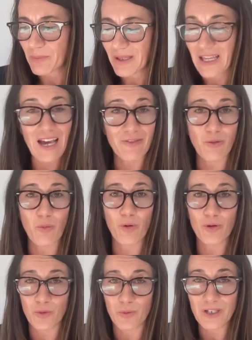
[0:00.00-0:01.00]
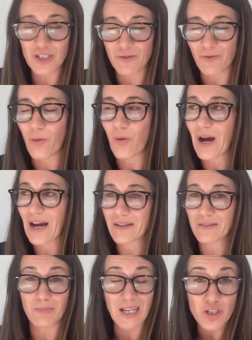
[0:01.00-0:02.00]
be careful what you wish for
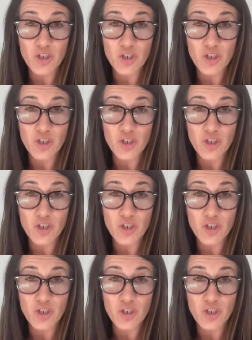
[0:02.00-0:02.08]
and make